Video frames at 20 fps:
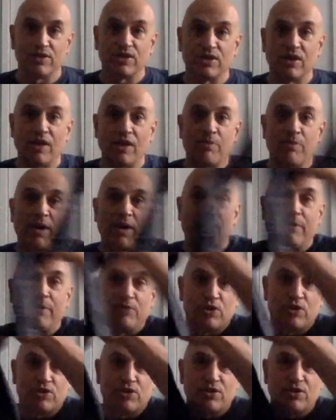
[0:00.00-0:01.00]
a gig bag
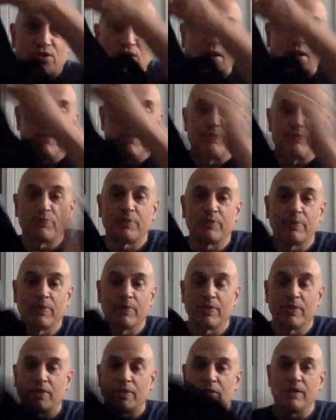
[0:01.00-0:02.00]
just the same.
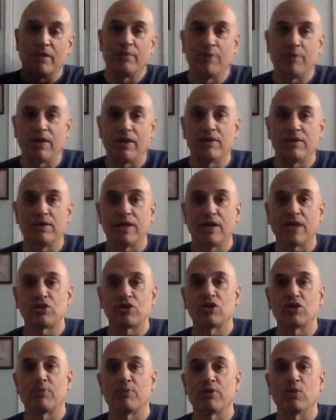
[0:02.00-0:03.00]
Better than not
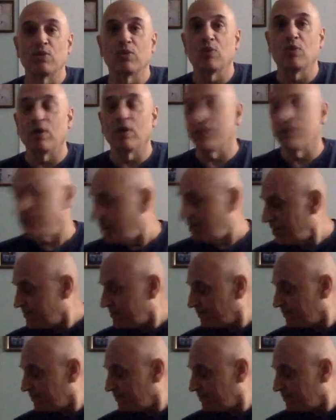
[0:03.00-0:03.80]
shipping with one, right?